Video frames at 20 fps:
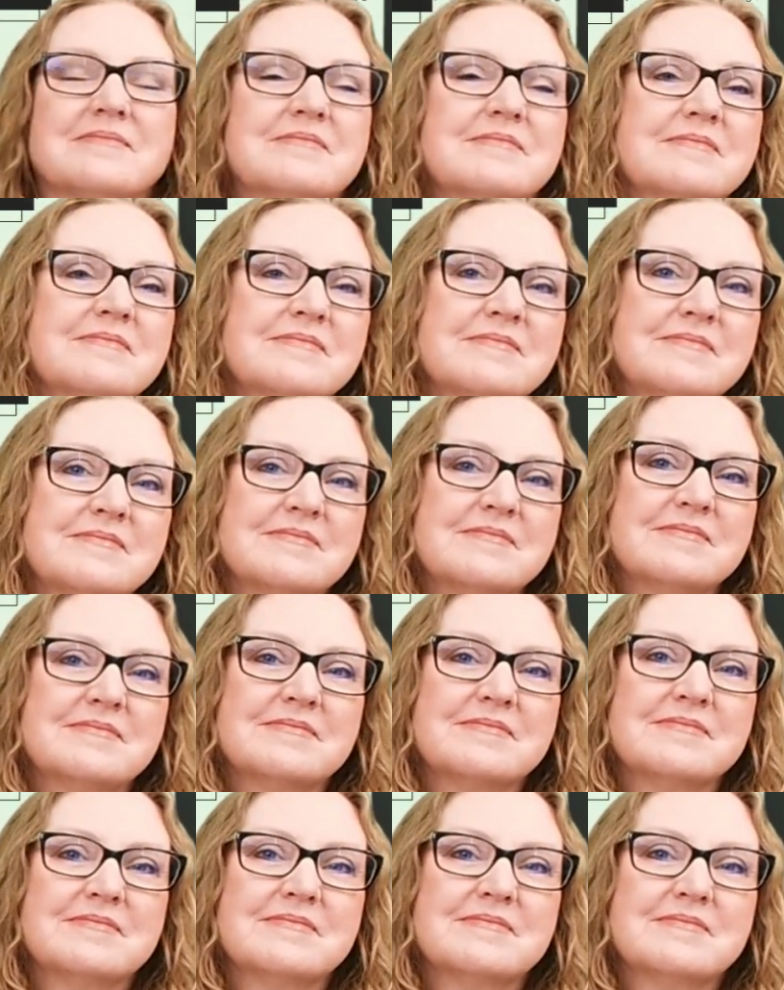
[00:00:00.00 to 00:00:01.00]

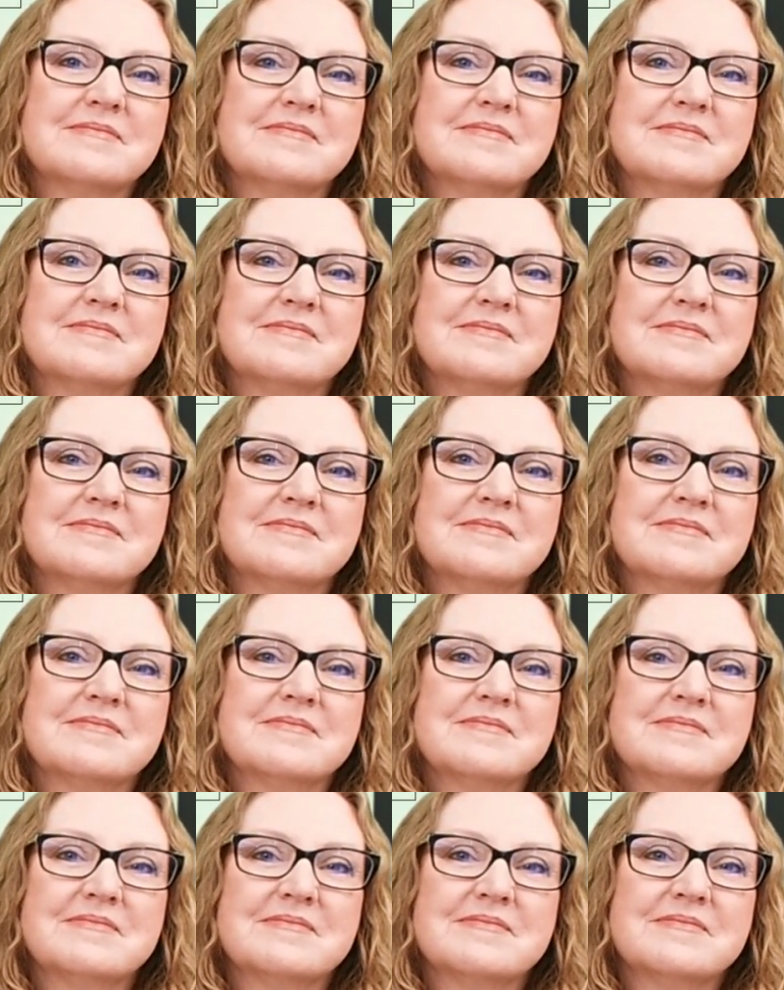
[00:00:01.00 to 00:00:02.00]

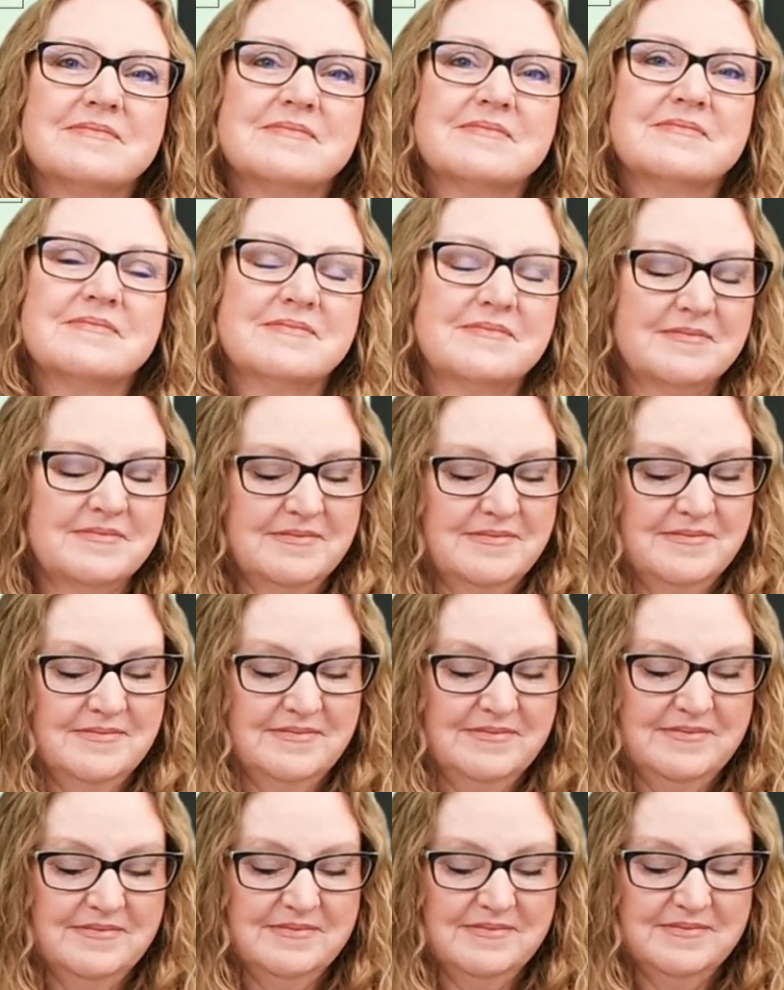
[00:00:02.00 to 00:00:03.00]

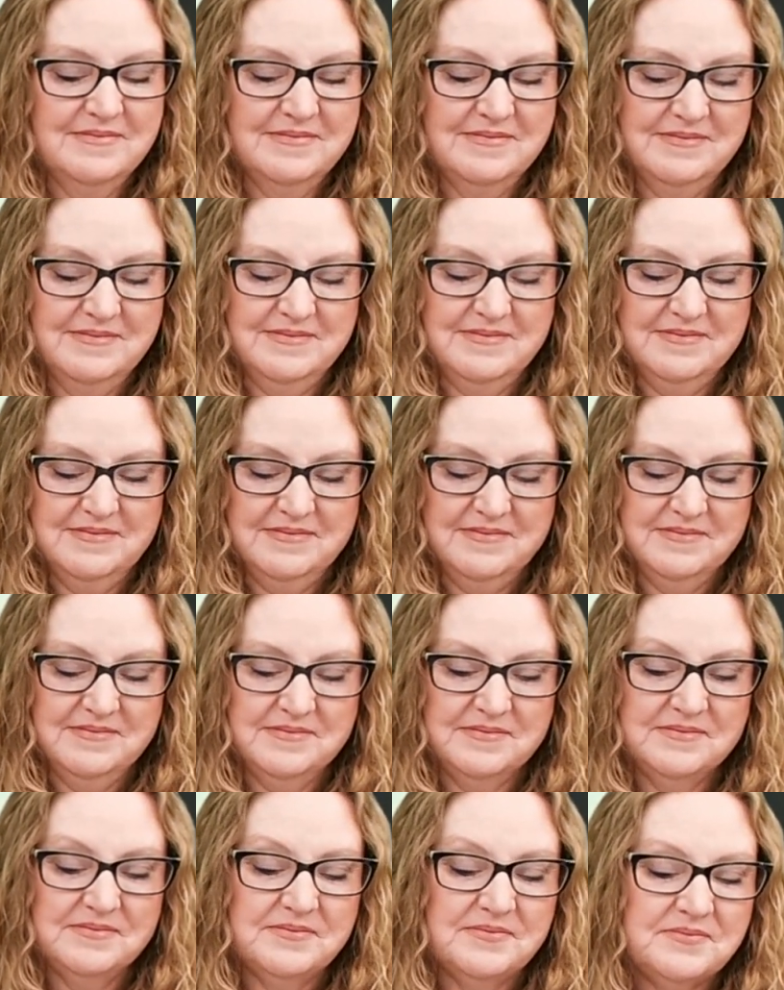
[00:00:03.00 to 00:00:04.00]

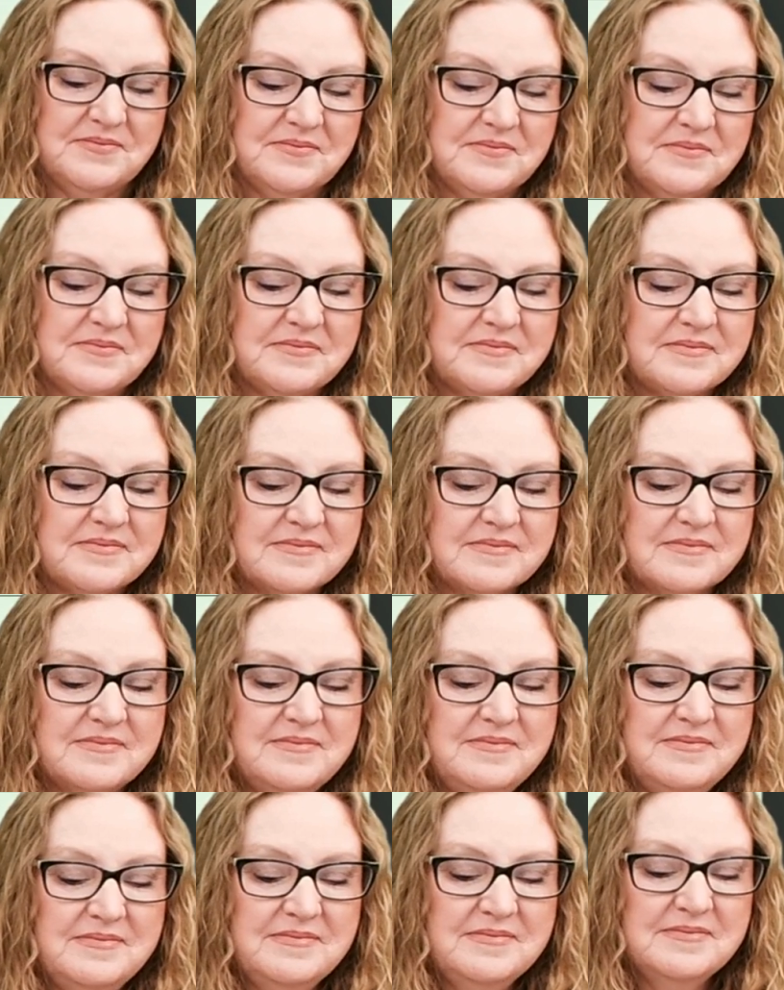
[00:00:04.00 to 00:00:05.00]

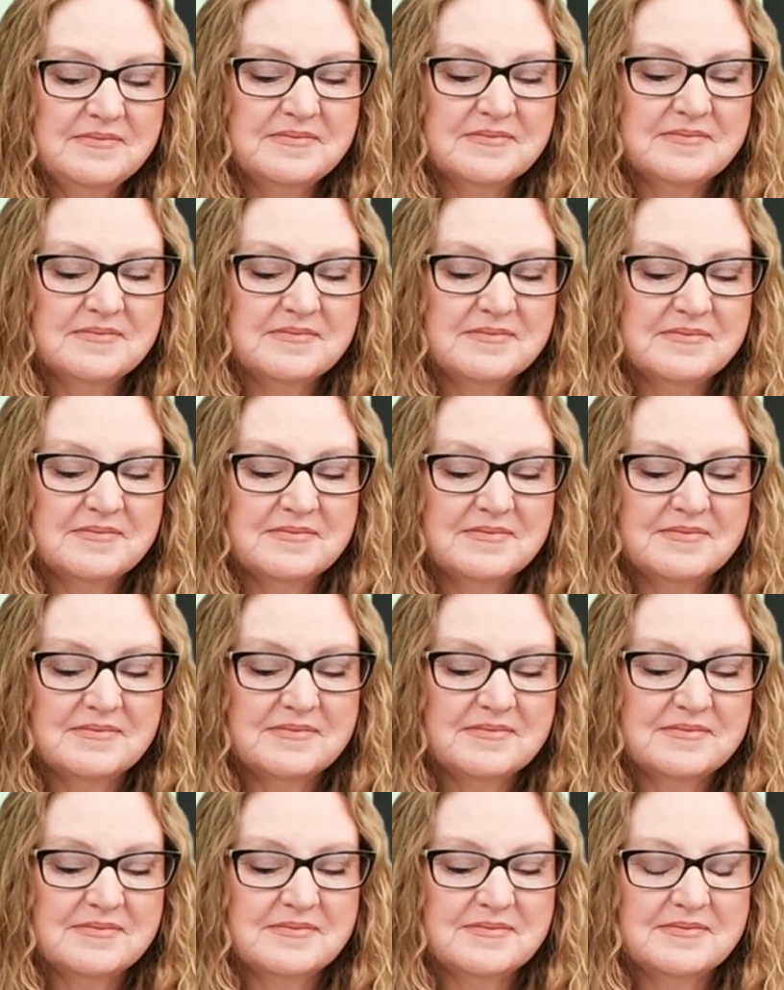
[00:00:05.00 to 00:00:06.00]

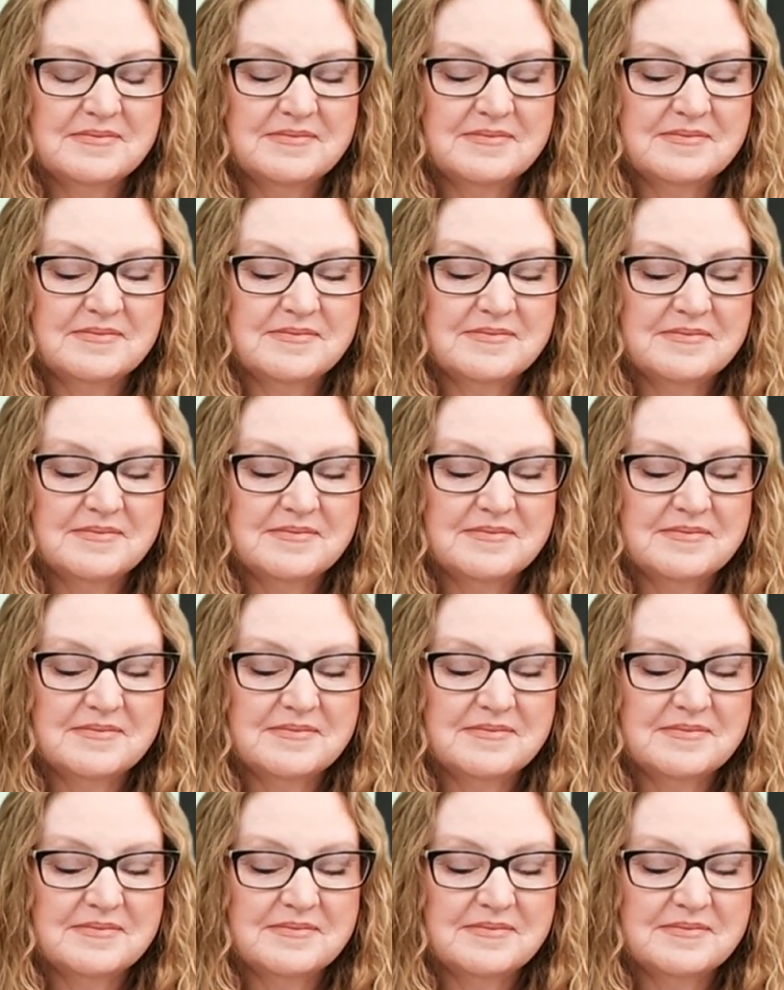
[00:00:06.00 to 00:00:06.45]
No words are spoken by the person on screen.